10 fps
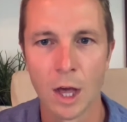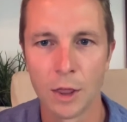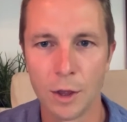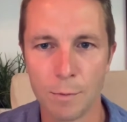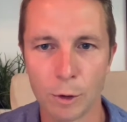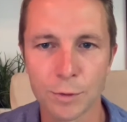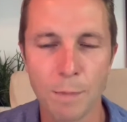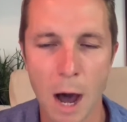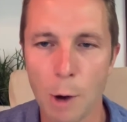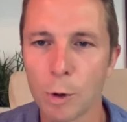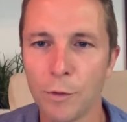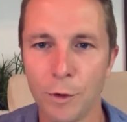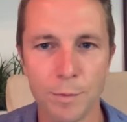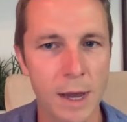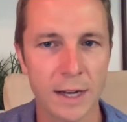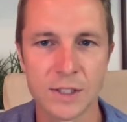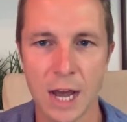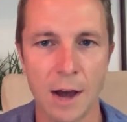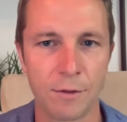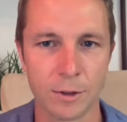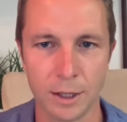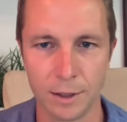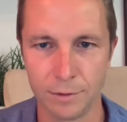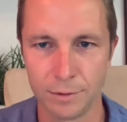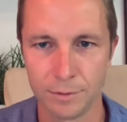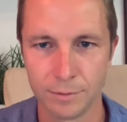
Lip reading: the most powerful man to ever live.